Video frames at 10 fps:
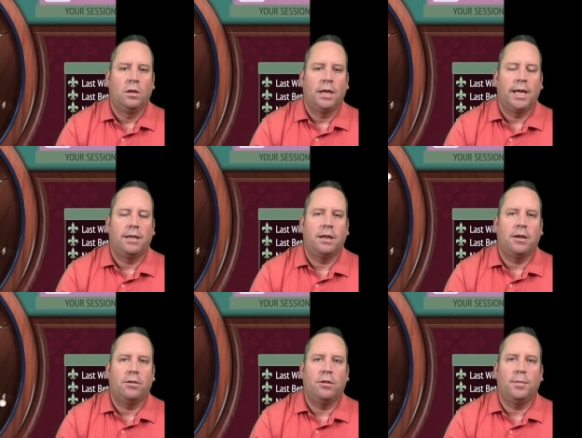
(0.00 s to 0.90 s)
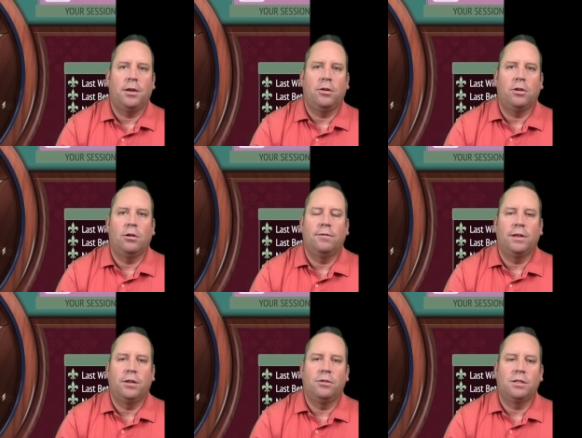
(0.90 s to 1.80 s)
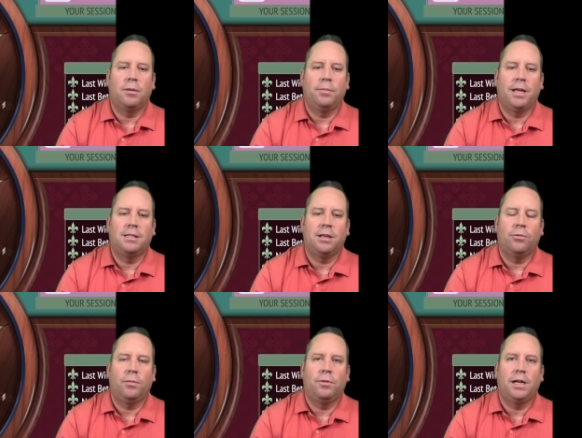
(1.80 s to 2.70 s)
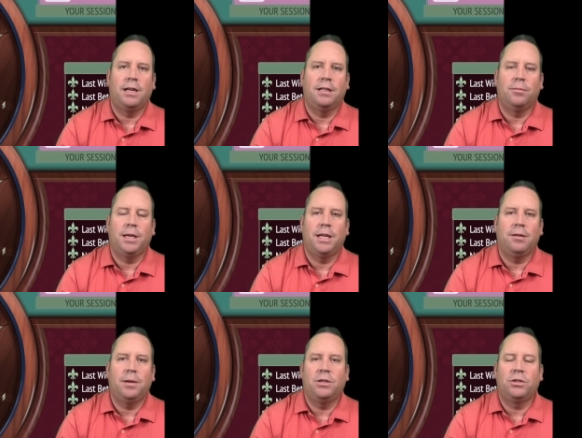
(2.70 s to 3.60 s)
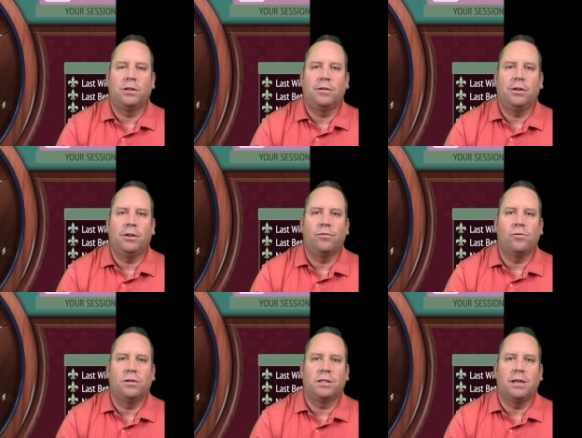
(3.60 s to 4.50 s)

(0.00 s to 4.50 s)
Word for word: And uh, here in a little bit, I'll go over those uh, bets that we put out at the beginning, make sure everyone's